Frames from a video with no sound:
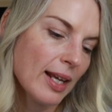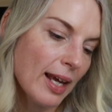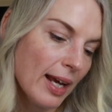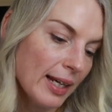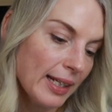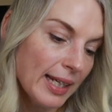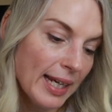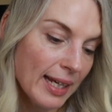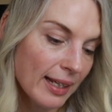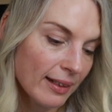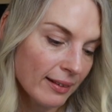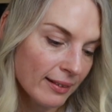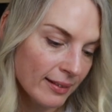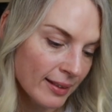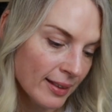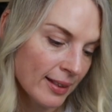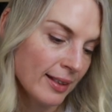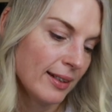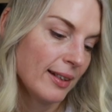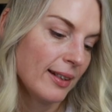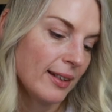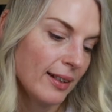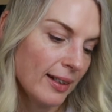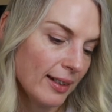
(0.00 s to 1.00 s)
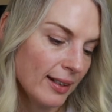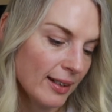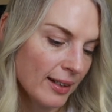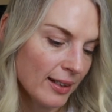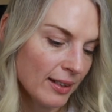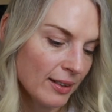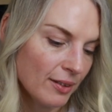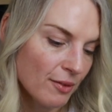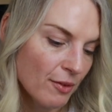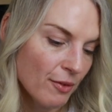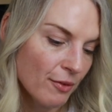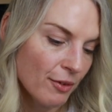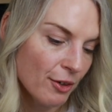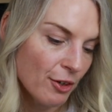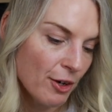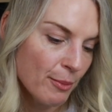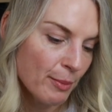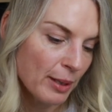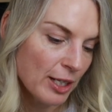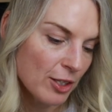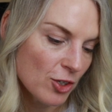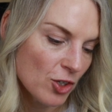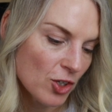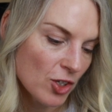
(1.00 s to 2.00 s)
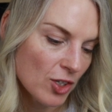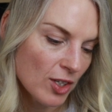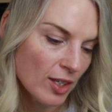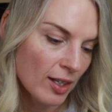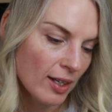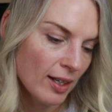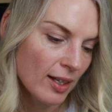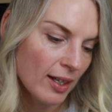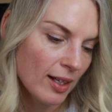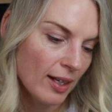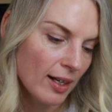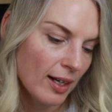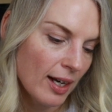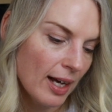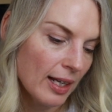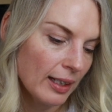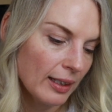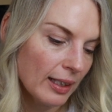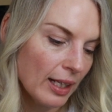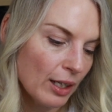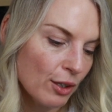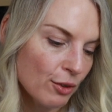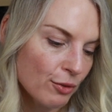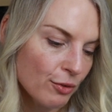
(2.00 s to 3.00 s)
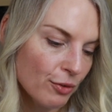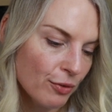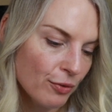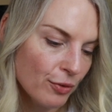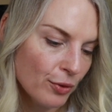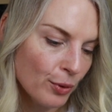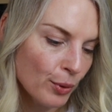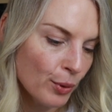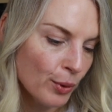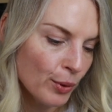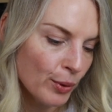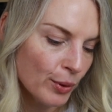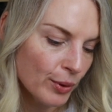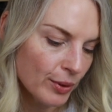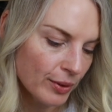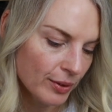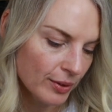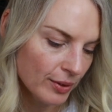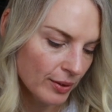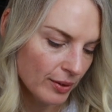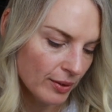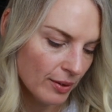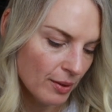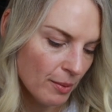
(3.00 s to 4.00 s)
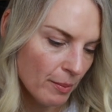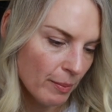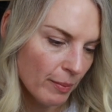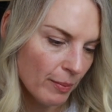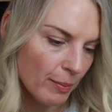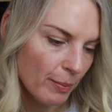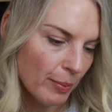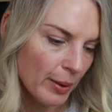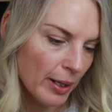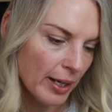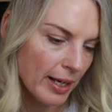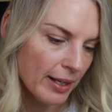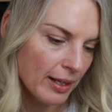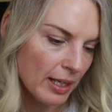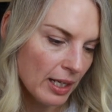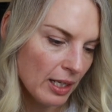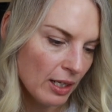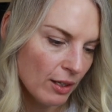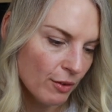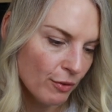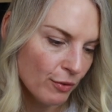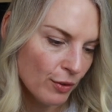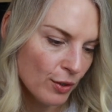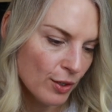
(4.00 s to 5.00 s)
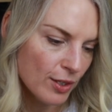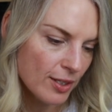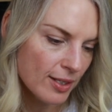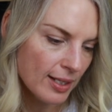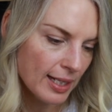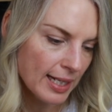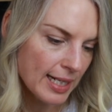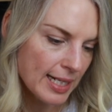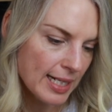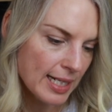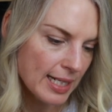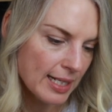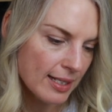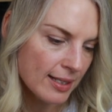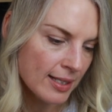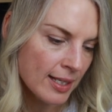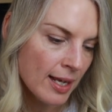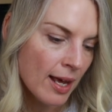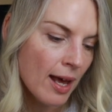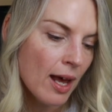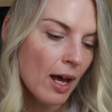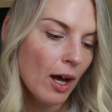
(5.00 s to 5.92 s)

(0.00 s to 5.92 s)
again, uh, very much a love for by the first ladies.